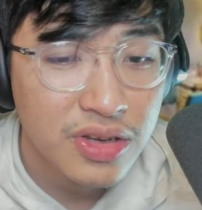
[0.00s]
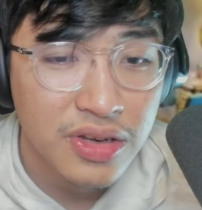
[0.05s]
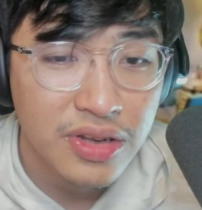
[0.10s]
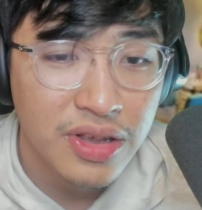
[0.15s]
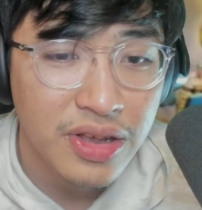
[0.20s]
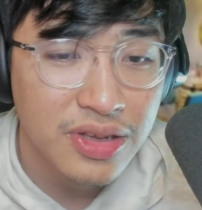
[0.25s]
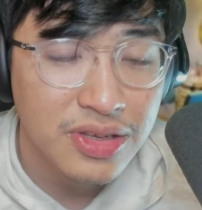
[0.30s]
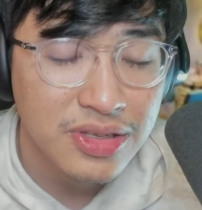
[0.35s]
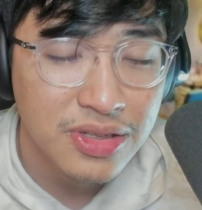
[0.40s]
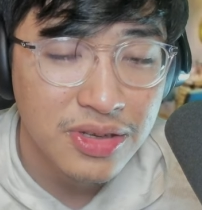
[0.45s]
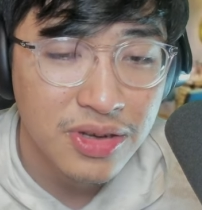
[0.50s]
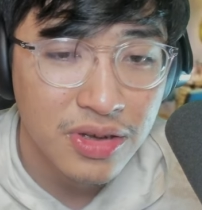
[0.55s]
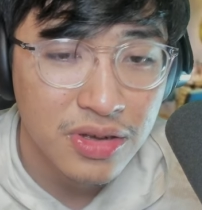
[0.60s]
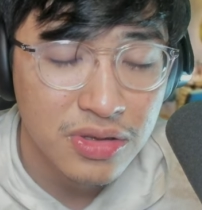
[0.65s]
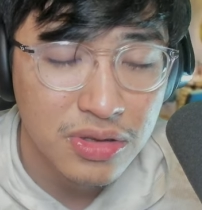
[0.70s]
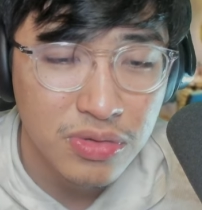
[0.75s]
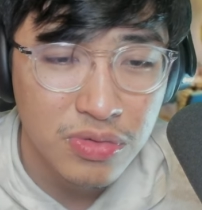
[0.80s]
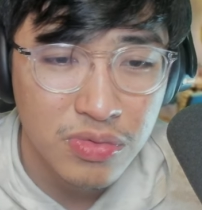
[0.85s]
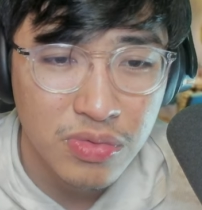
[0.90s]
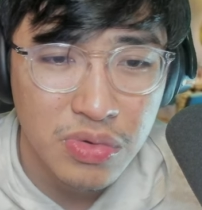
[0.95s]
That's
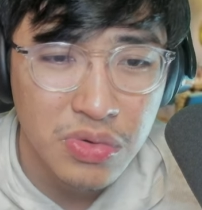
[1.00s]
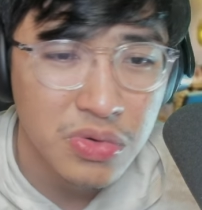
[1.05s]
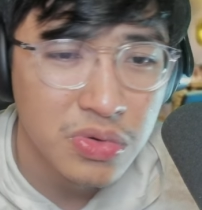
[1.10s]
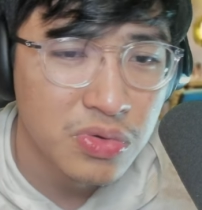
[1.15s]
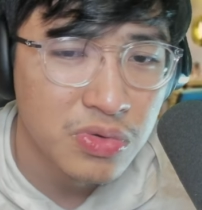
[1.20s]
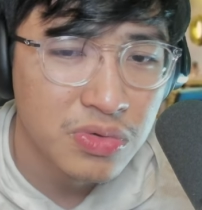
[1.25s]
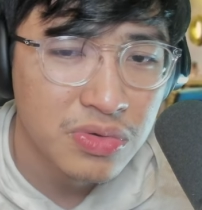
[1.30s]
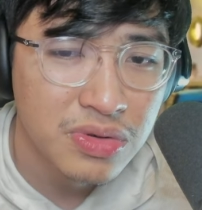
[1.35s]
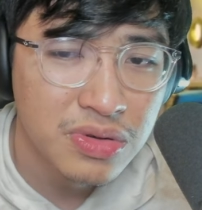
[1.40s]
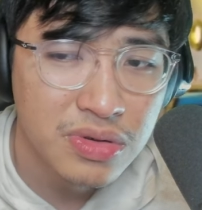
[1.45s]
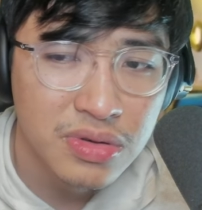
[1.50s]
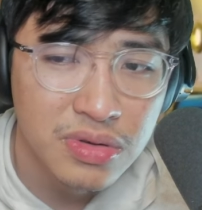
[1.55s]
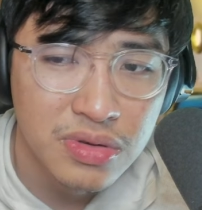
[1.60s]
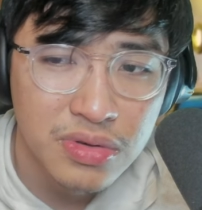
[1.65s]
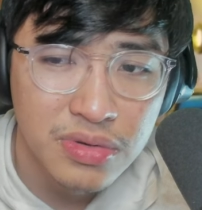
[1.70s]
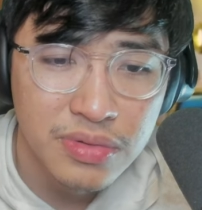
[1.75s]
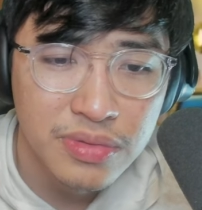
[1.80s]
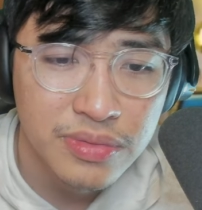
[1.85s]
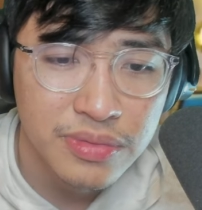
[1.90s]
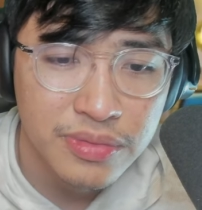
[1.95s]
not too.
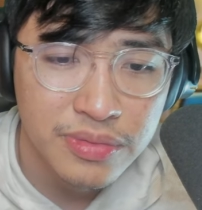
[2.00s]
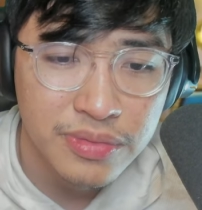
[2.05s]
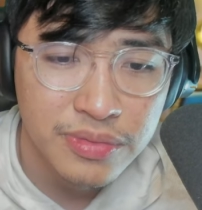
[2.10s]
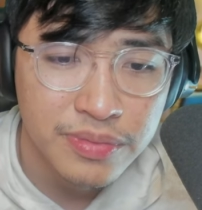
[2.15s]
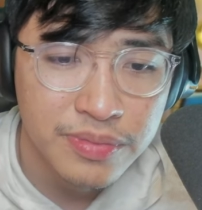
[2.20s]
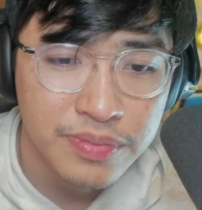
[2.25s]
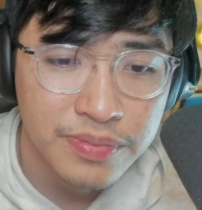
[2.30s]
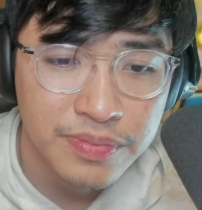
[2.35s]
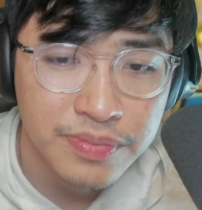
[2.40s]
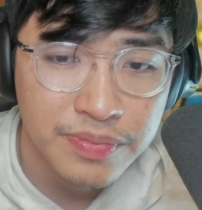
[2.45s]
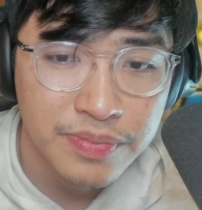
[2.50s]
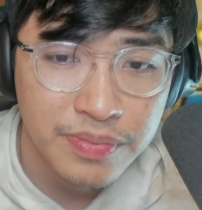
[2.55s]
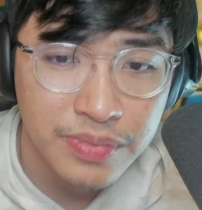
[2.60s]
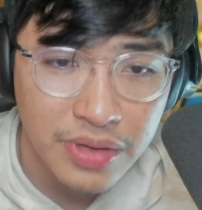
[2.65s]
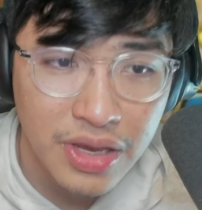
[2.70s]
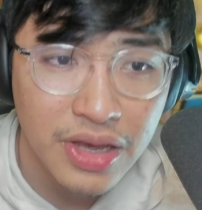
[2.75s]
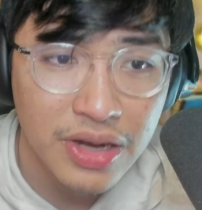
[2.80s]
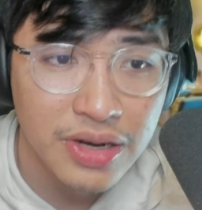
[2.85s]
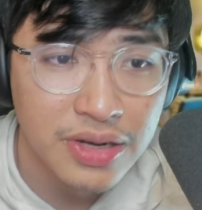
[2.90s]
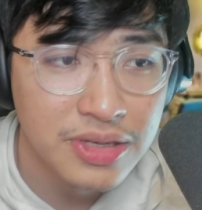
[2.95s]

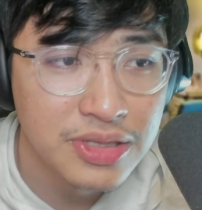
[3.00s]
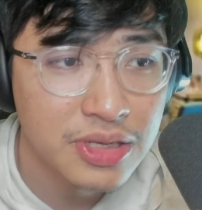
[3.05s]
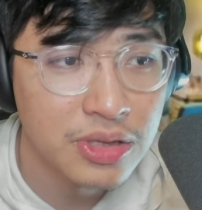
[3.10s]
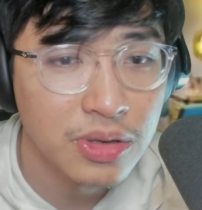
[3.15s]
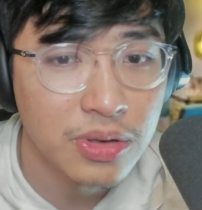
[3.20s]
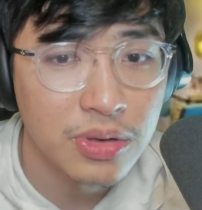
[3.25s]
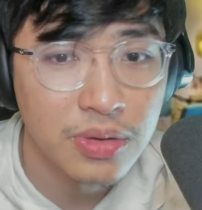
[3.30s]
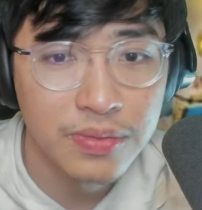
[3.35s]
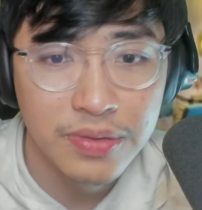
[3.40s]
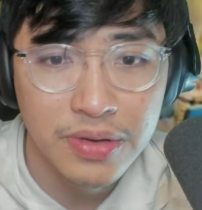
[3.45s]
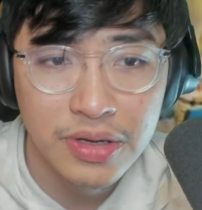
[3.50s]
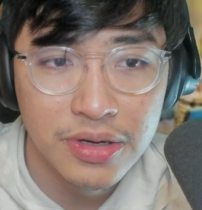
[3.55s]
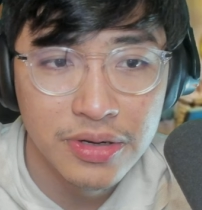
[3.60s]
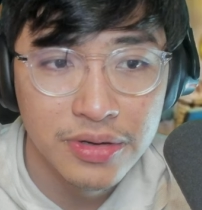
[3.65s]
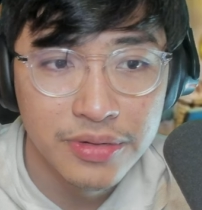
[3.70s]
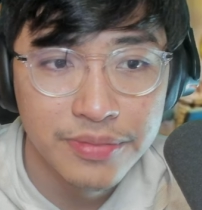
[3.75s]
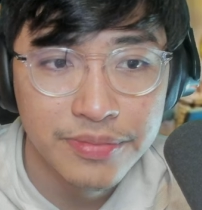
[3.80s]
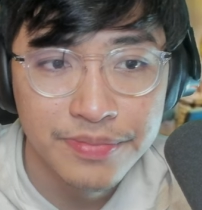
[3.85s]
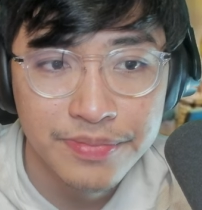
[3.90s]
Yeah, listen to Luffy here.